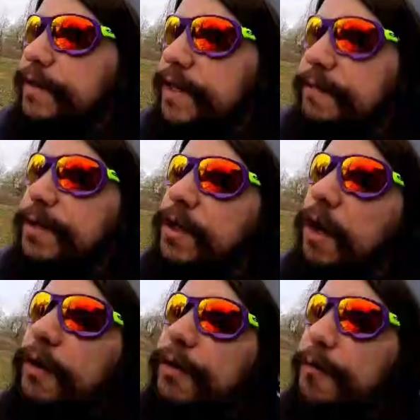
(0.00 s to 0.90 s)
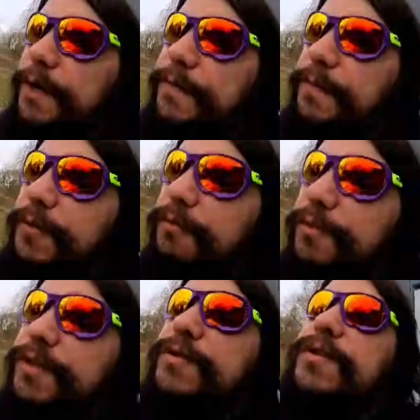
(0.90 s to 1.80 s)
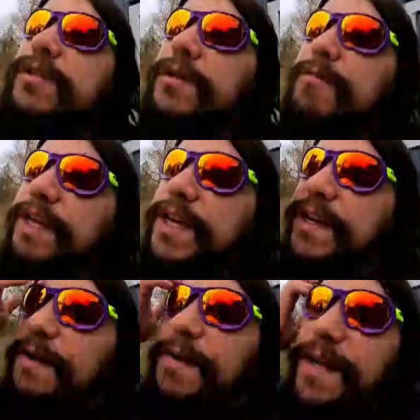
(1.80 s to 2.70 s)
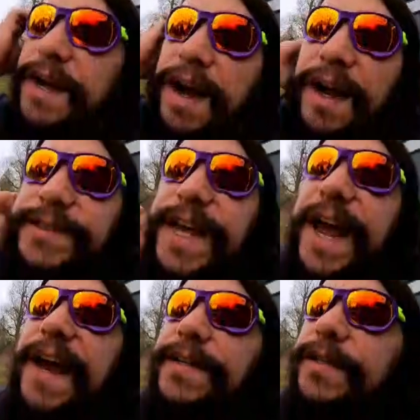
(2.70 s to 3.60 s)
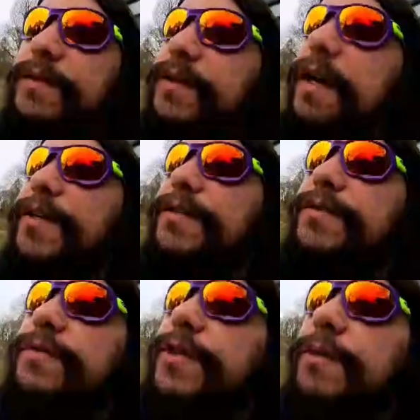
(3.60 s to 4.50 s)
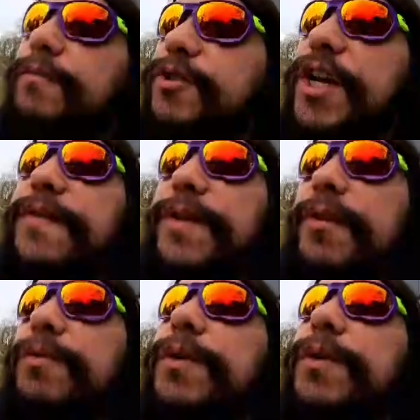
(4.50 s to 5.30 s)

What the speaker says: To keep the guard away from the wood so that the blade can make contact, cutting, you know, shaving the